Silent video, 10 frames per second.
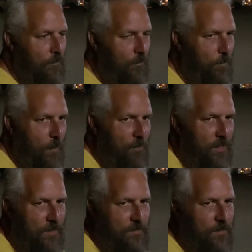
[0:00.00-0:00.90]

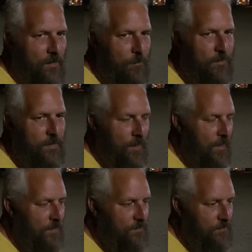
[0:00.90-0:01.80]
Republicans and
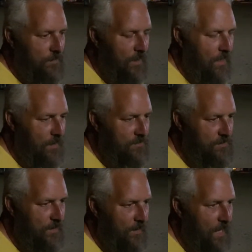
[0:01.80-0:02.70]
Libertarians
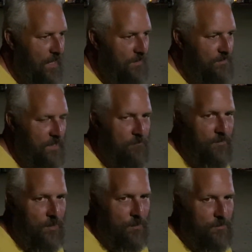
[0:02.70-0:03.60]
see a lot of the same
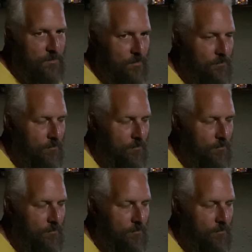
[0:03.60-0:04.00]
views,